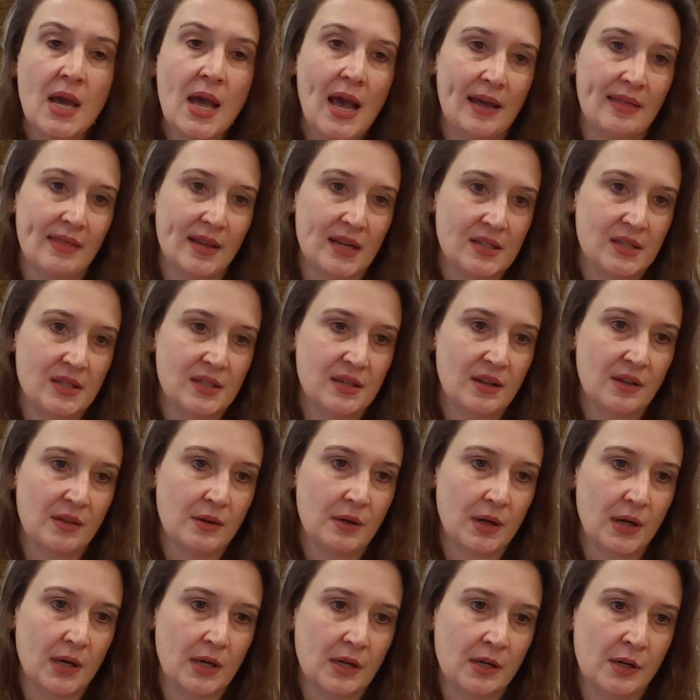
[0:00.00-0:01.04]
And that's
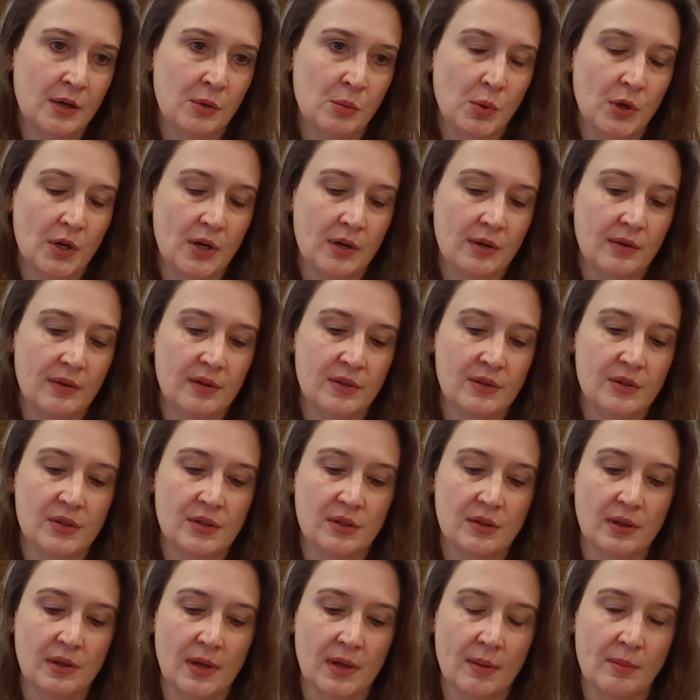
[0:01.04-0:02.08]
another area where there's
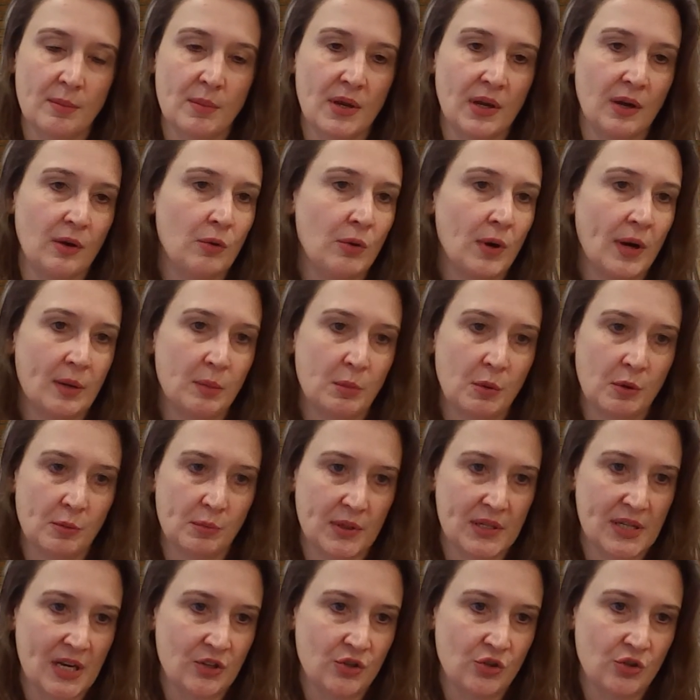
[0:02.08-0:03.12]
incredible
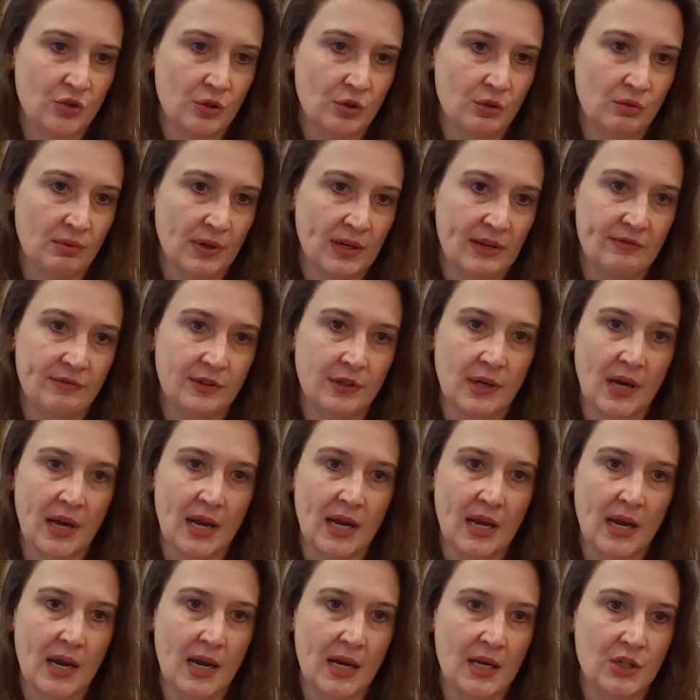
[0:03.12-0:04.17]
potential, right, for
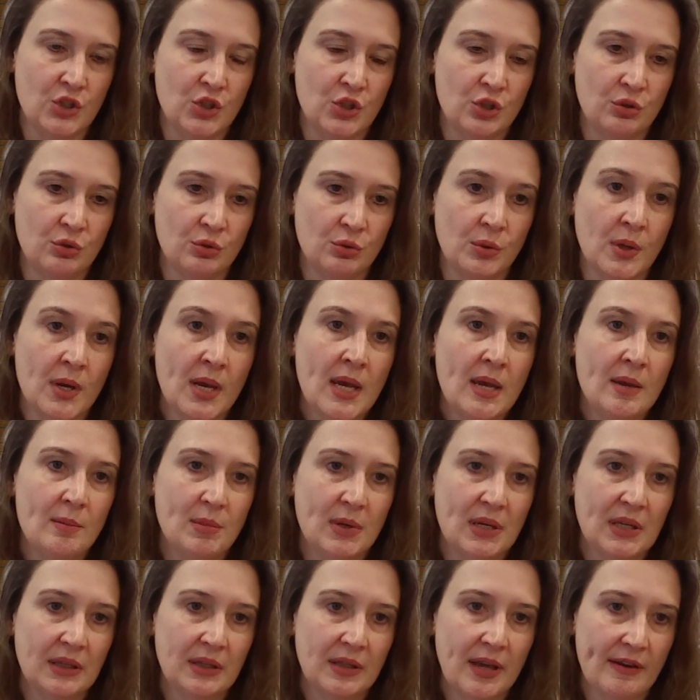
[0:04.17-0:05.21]
AI to
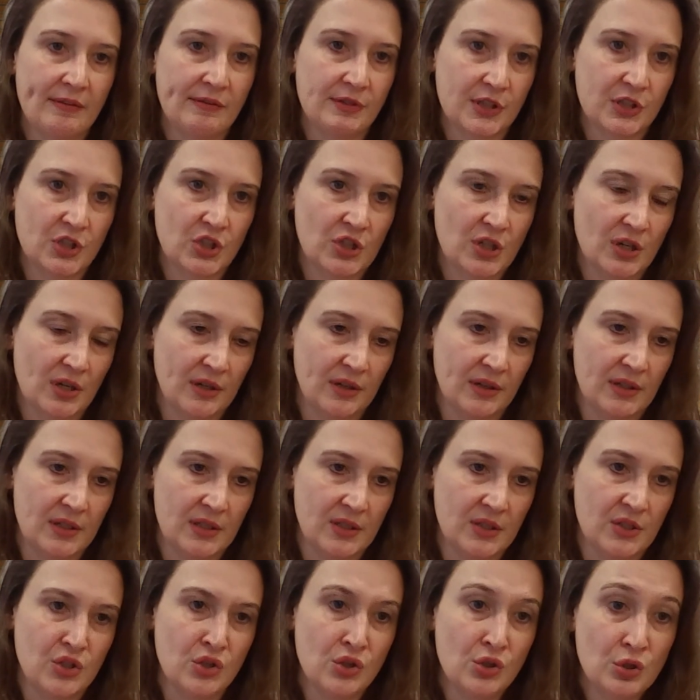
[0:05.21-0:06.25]
be leveraged on
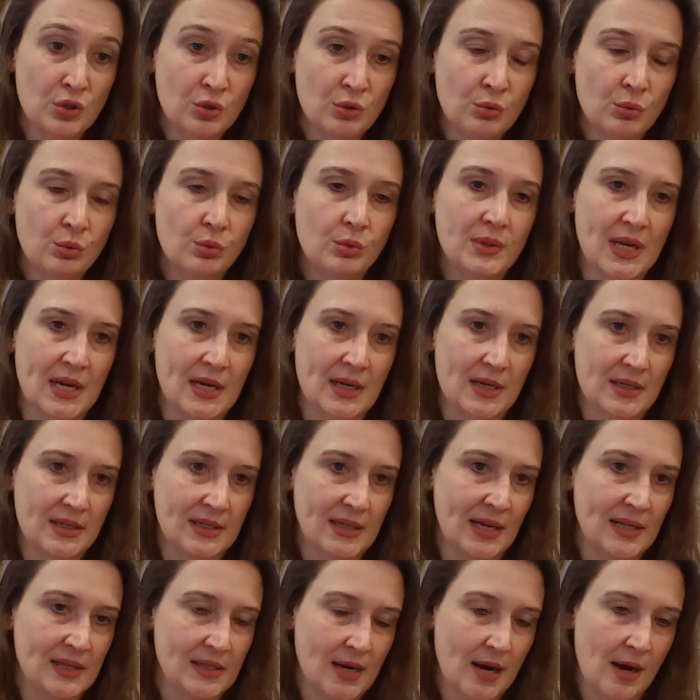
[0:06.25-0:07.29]
these new data
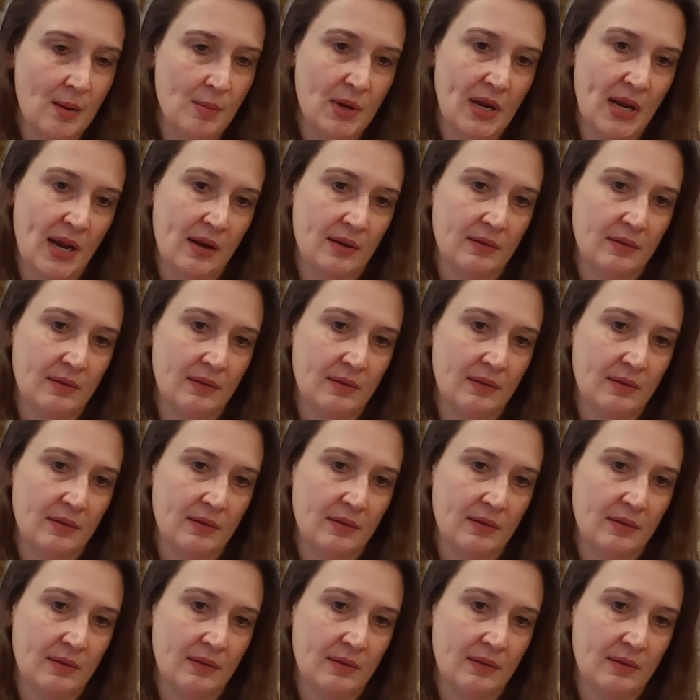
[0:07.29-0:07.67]
sets coming out